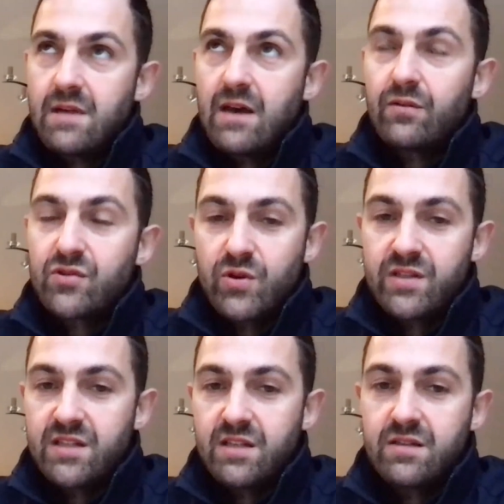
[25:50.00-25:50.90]
health
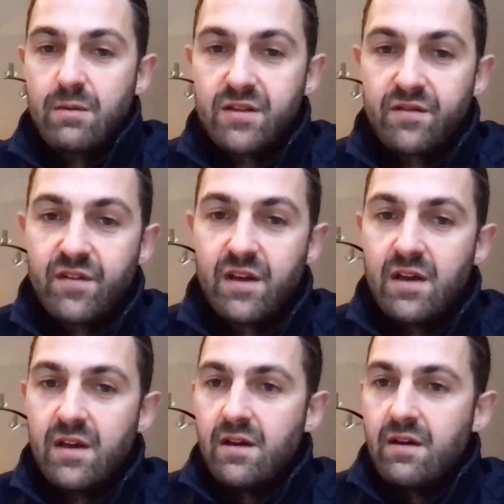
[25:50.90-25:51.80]
choices in terms of
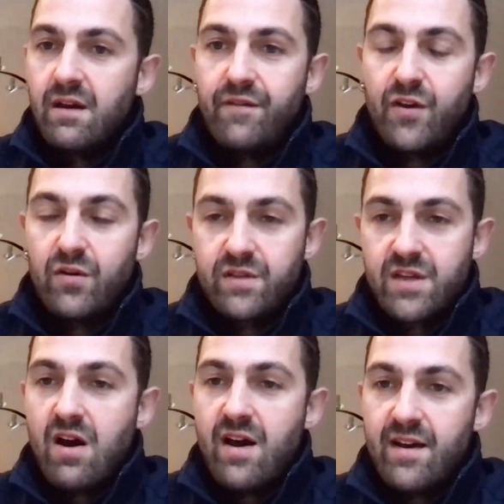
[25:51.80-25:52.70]
100%. Food,
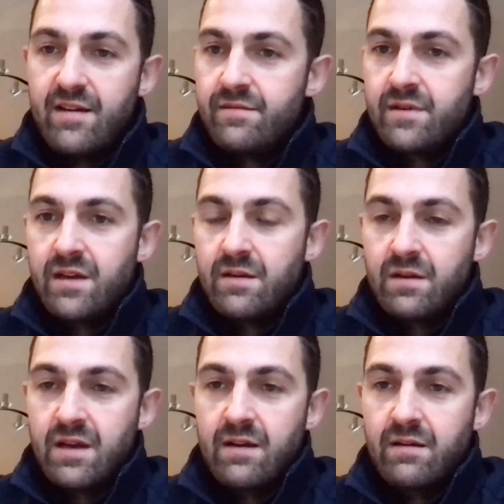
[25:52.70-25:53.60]
diet
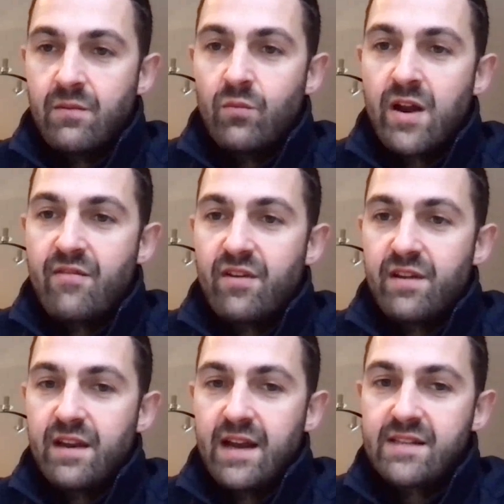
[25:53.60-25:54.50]
and
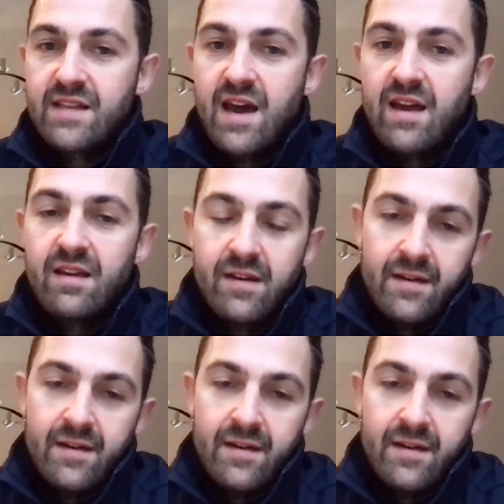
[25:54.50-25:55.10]
whatever the next day.